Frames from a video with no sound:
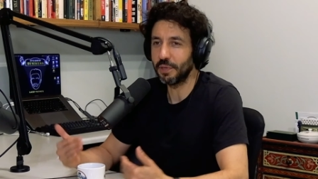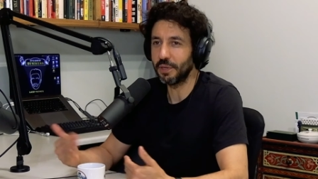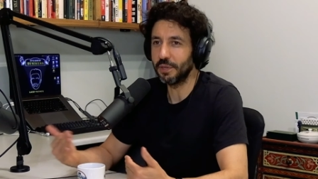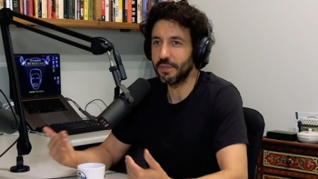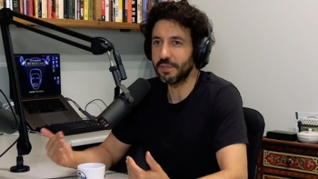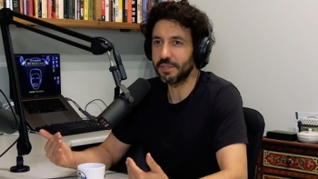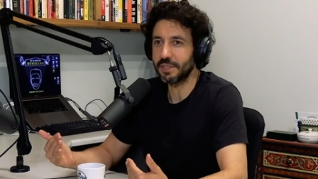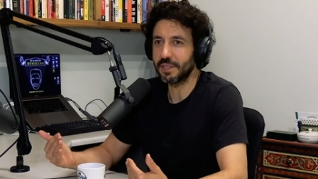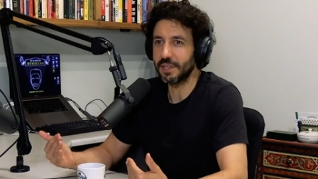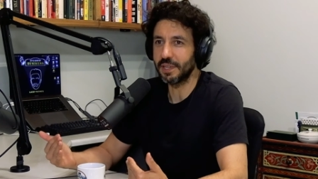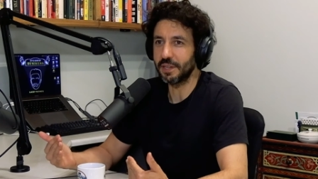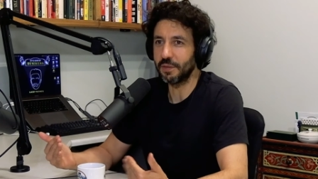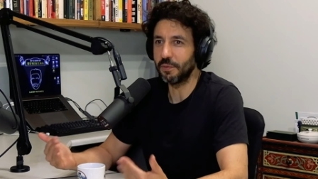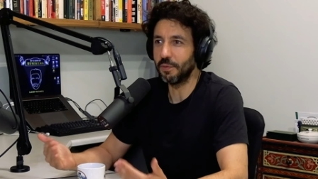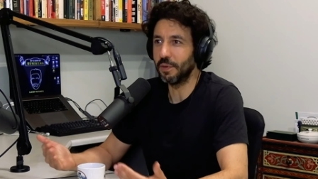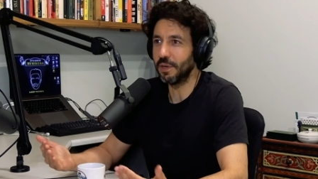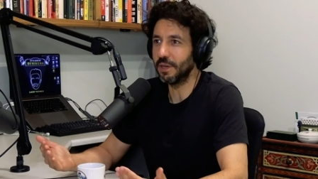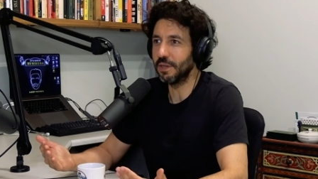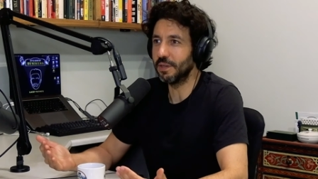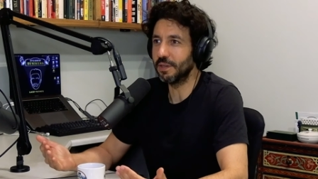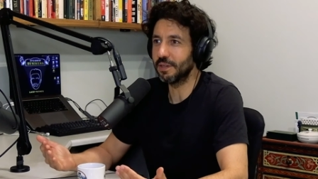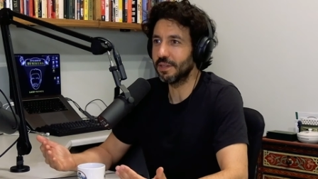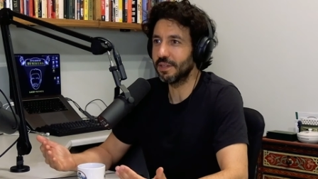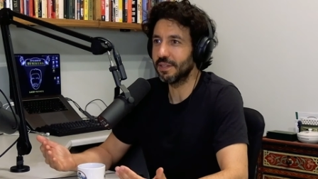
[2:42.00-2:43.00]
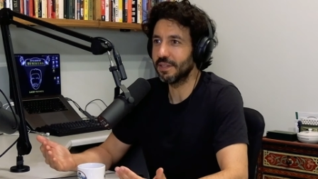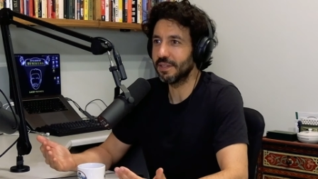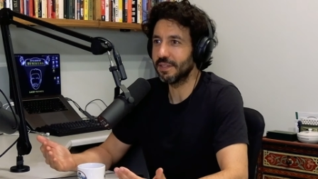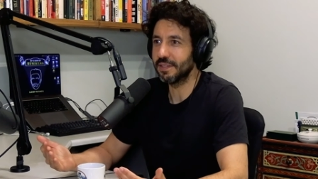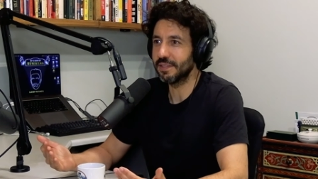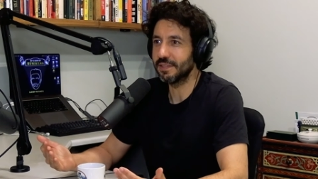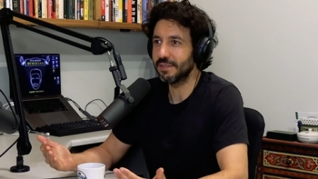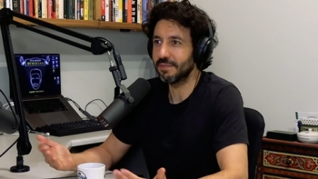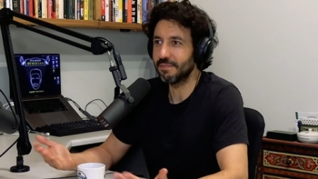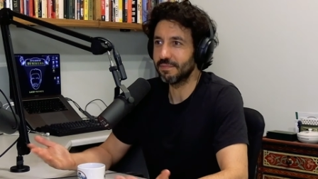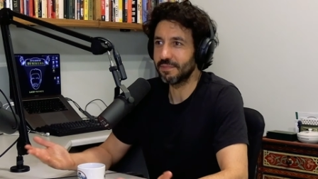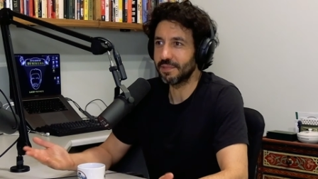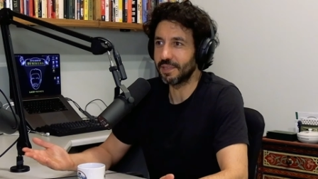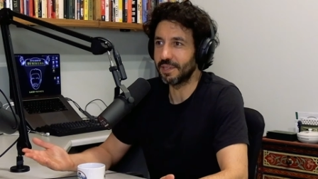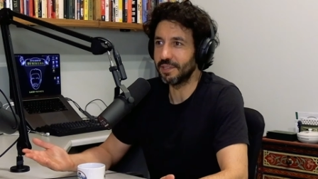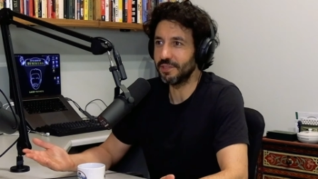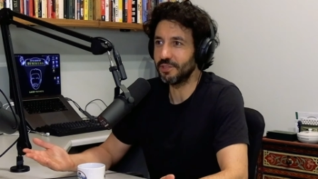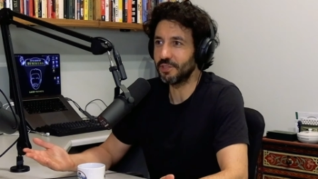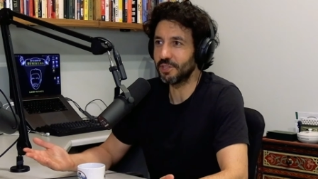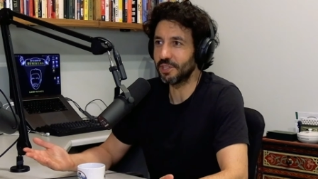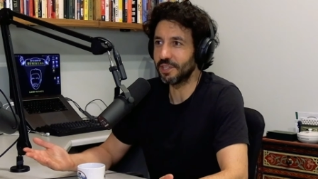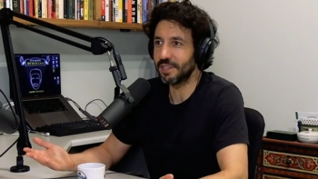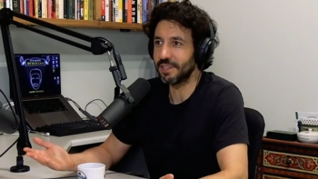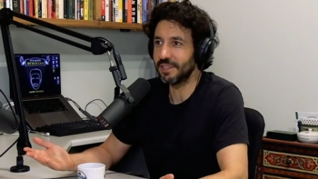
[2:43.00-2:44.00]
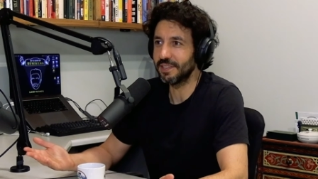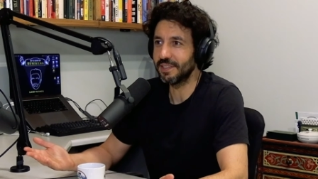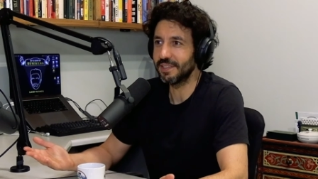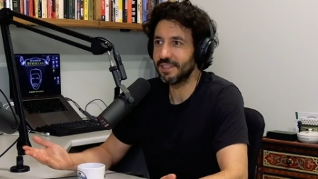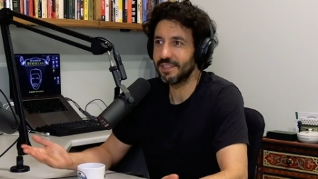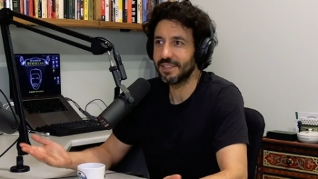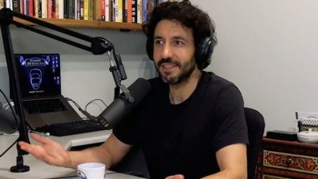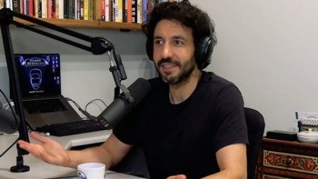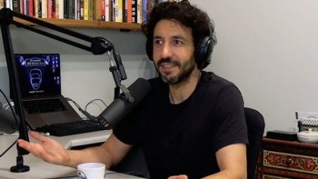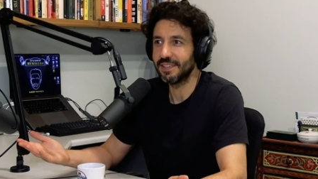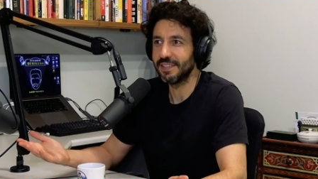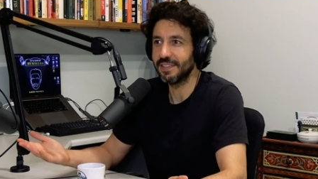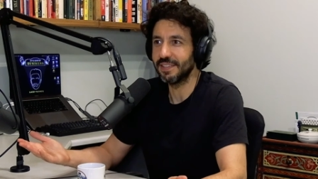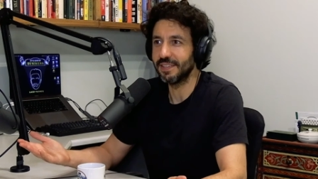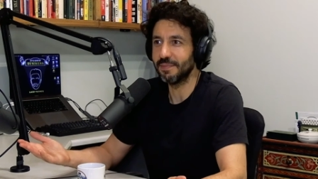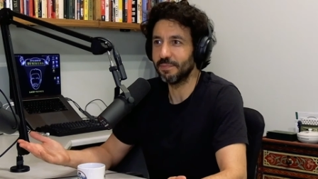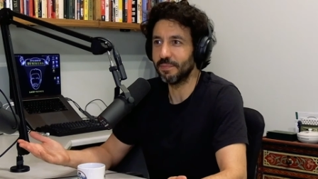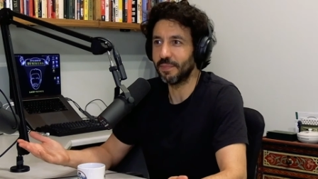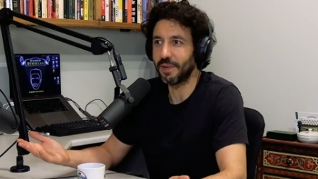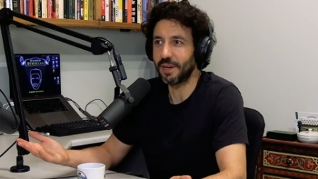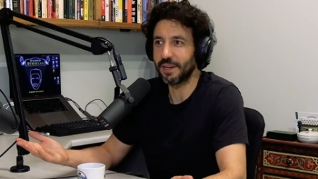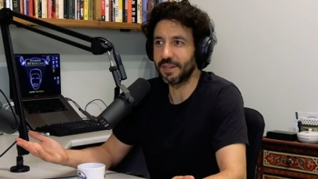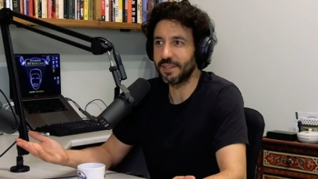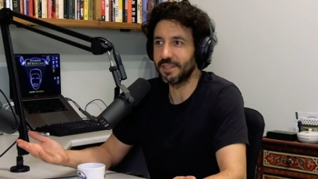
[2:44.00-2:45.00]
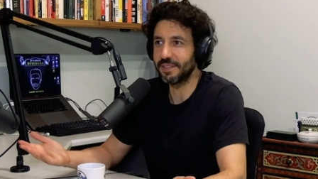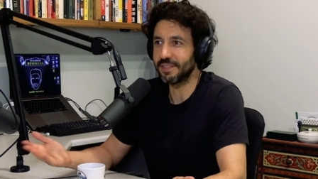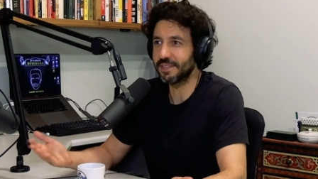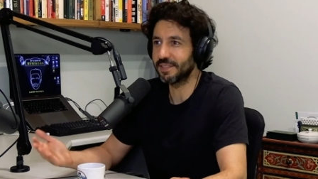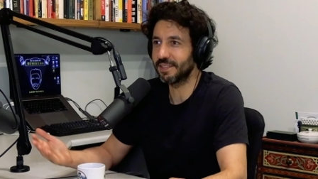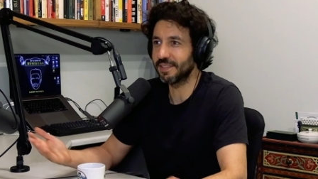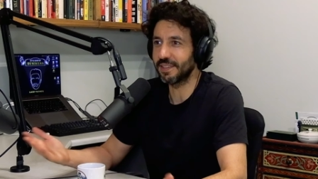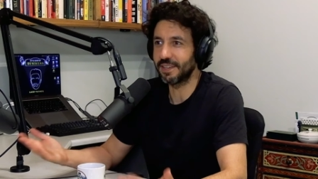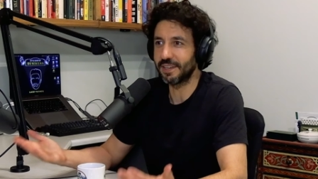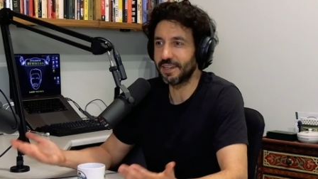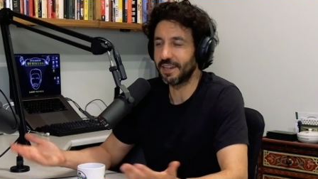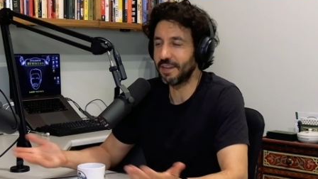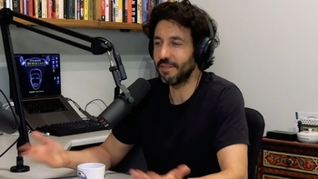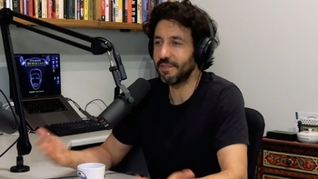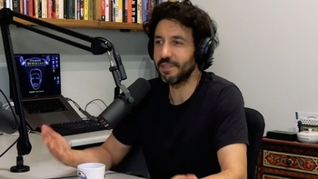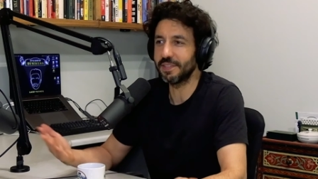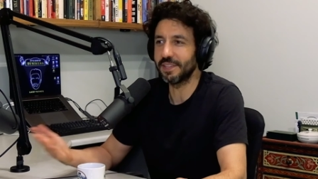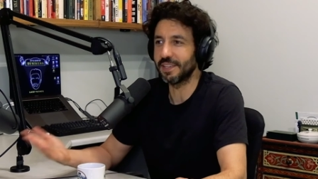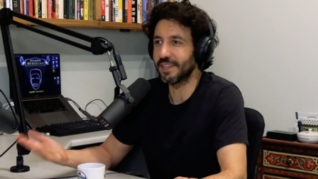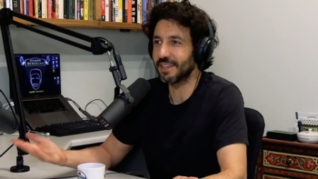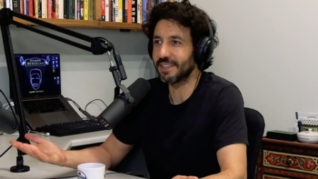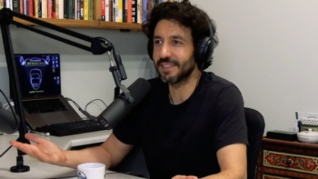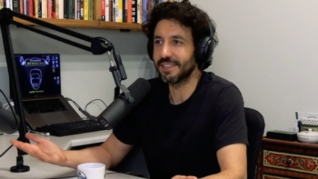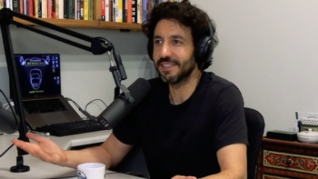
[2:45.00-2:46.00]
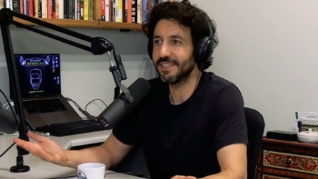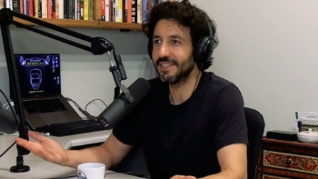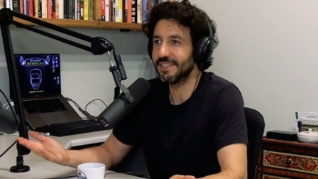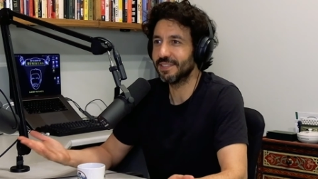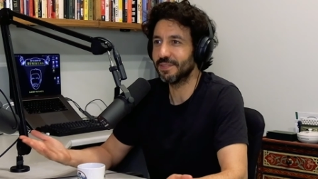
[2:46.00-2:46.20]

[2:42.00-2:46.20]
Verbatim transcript: post like woke culture, models are everything.